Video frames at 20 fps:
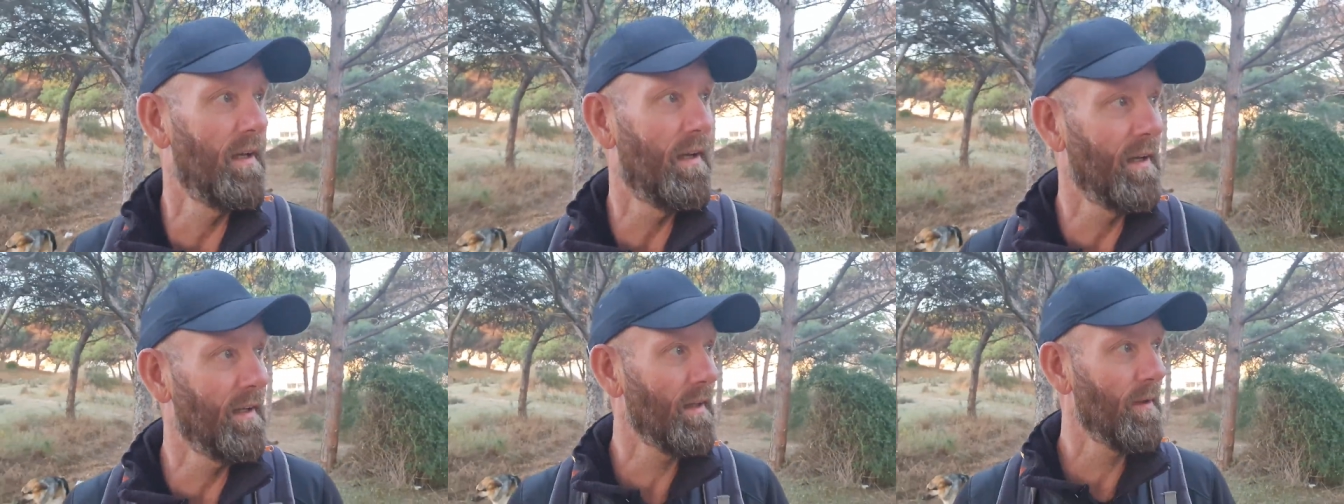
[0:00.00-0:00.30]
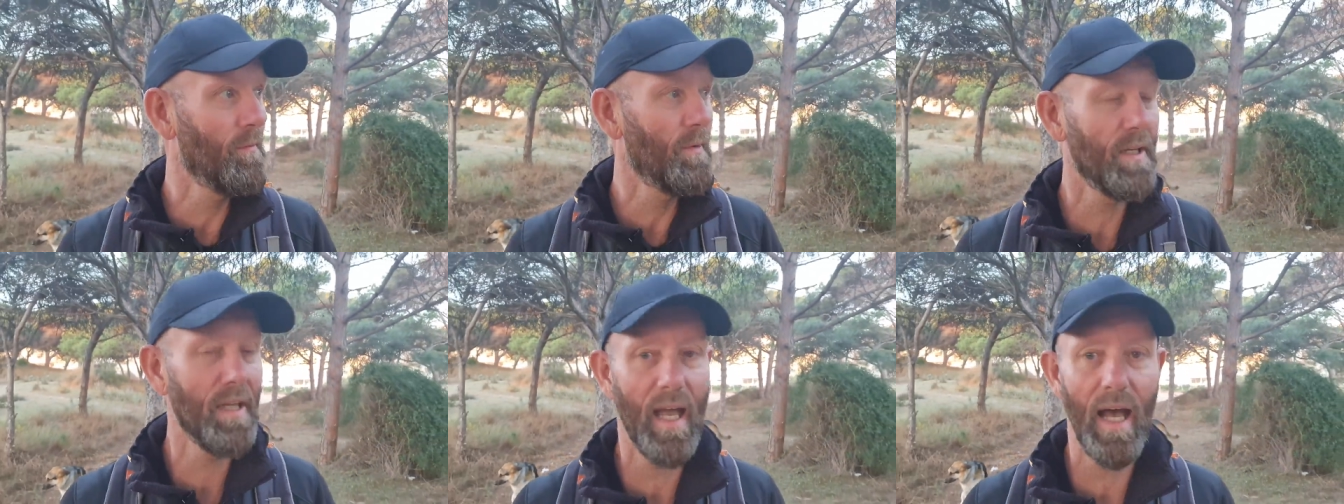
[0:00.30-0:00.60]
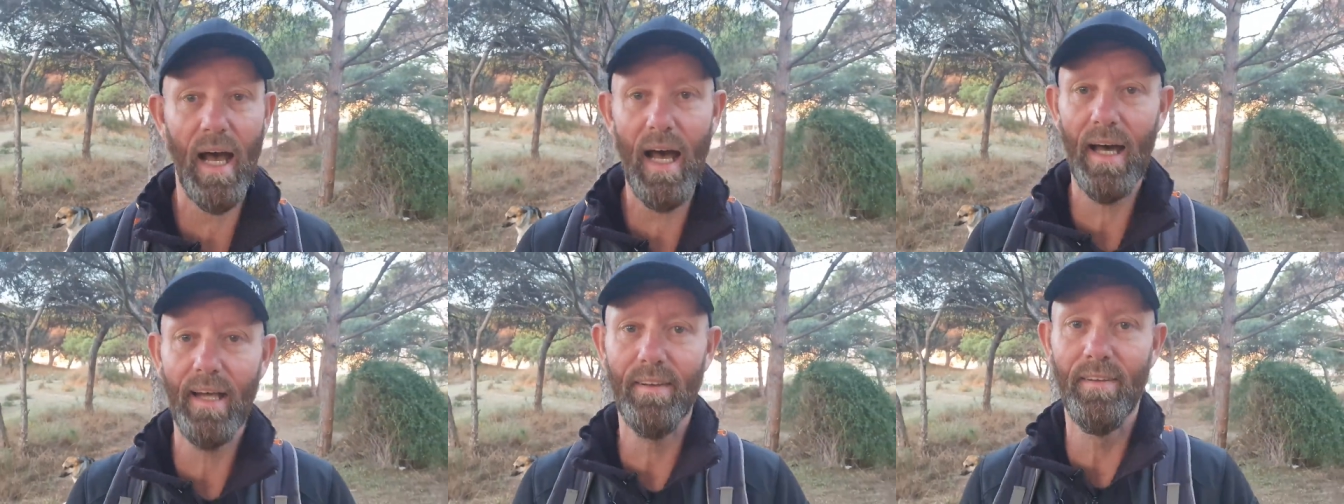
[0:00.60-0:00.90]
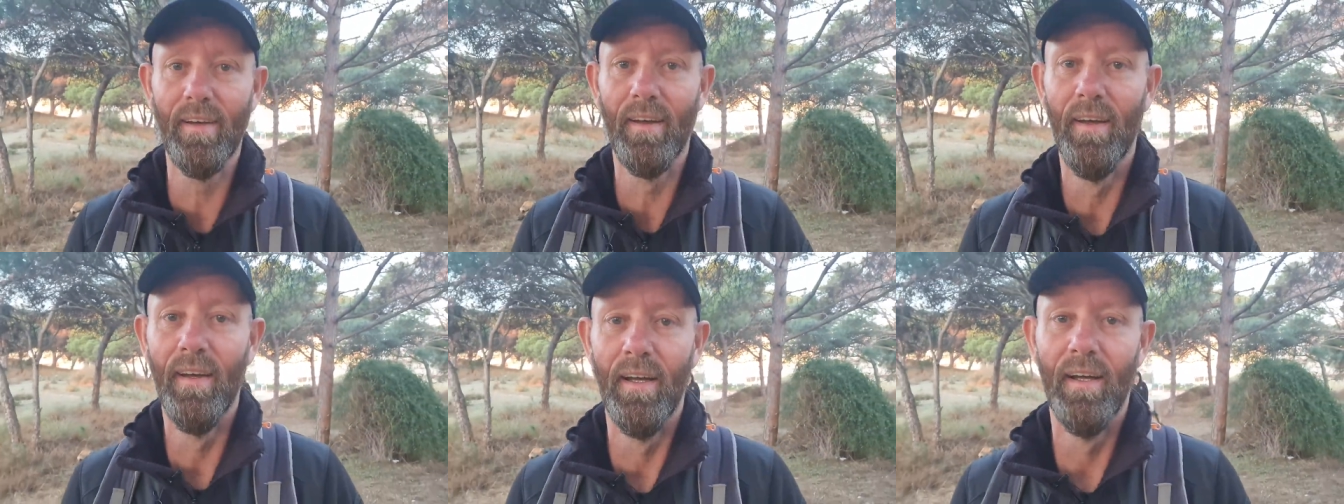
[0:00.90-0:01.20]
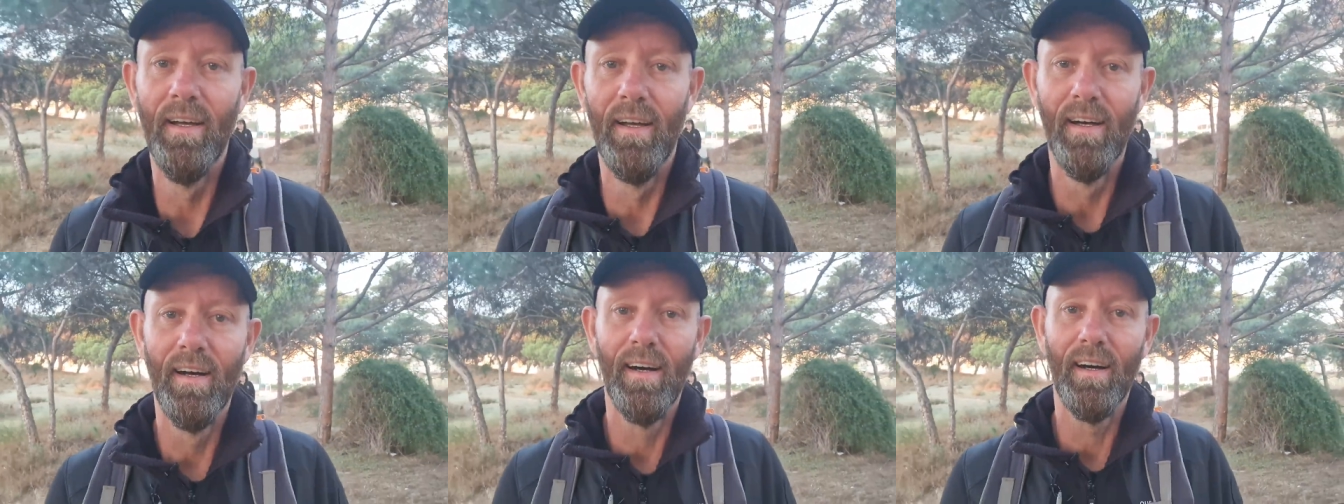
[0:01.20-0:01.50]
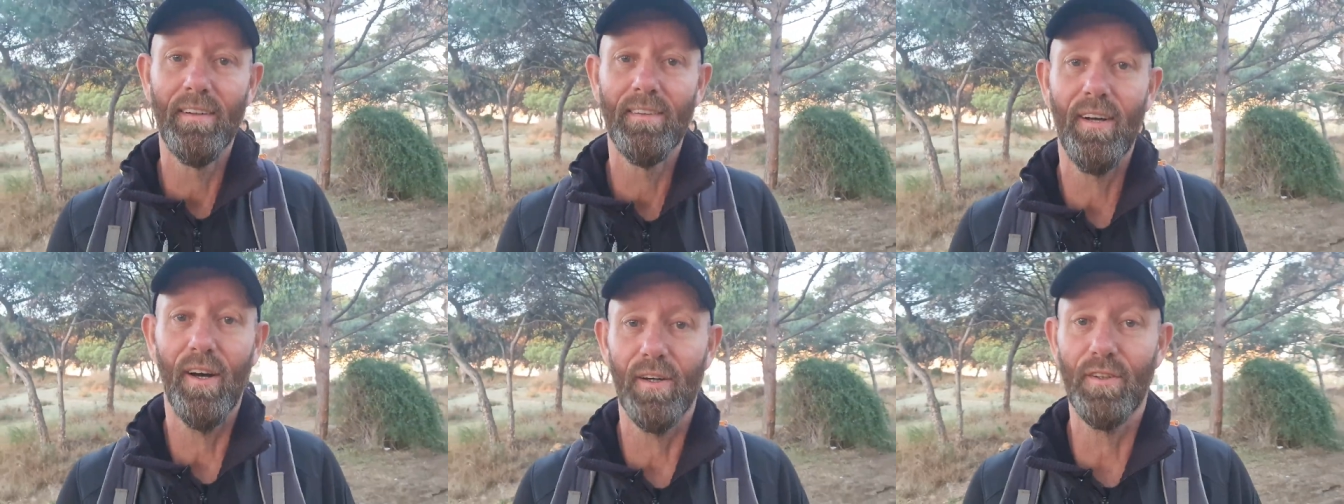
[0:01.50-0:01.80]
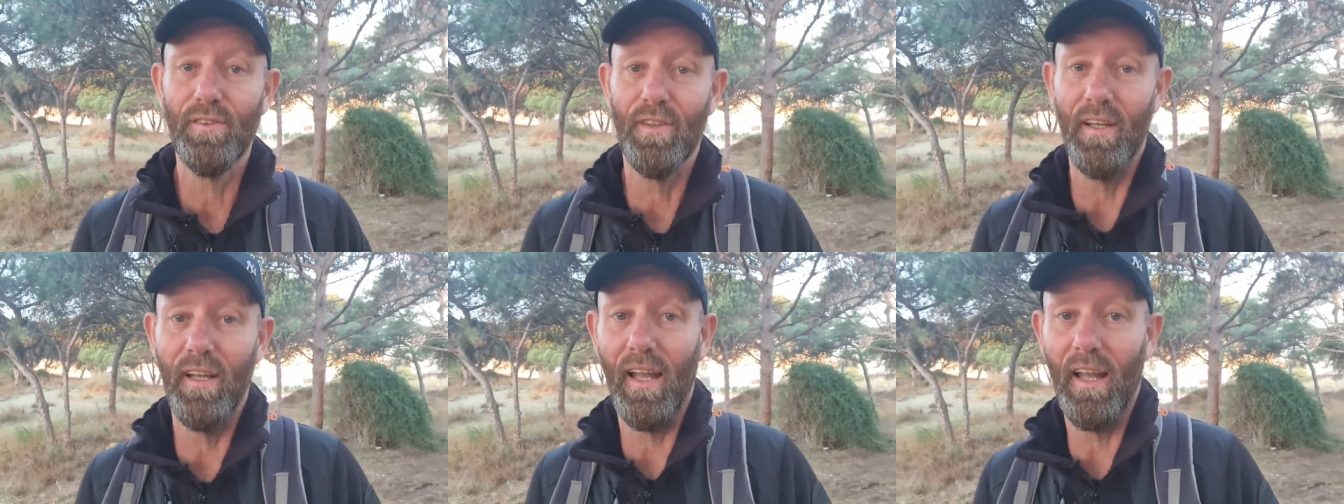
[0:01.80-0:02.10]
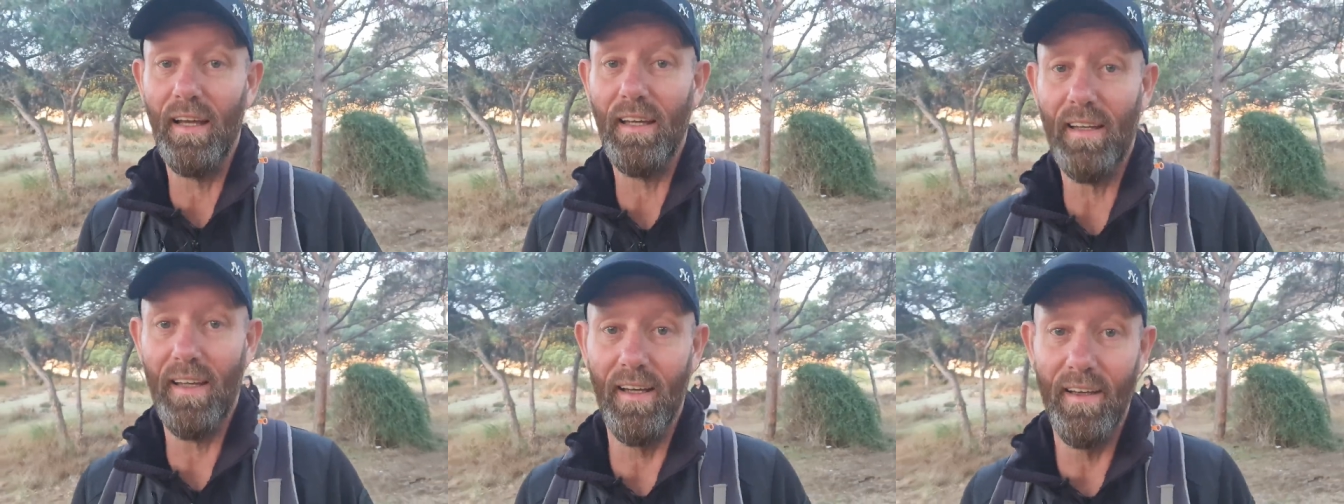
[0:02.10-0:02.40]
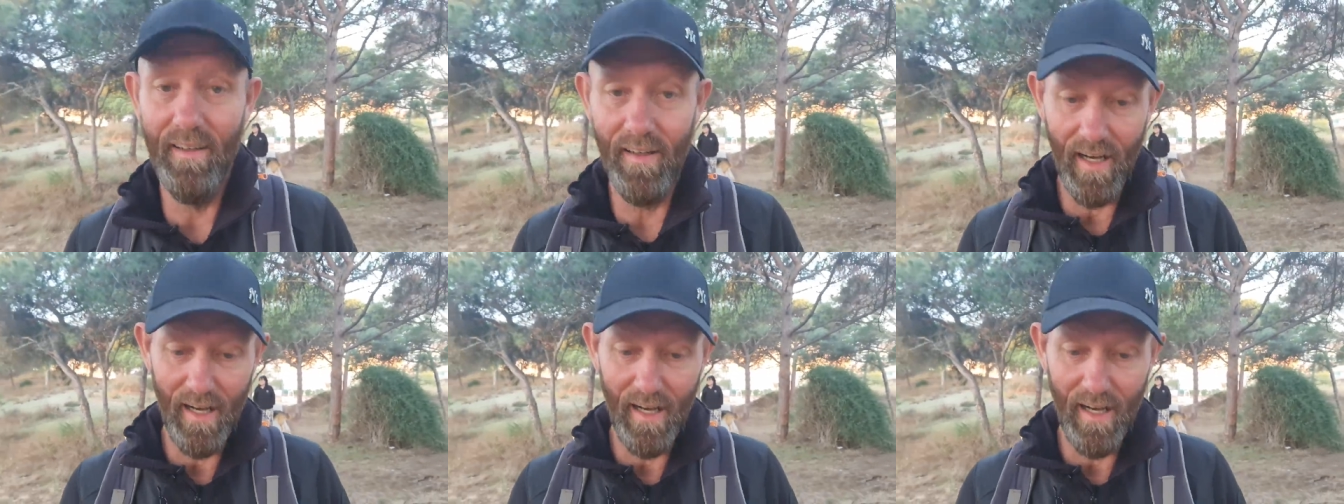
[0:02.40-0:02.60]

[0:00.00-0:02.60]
And then when you add a toxin like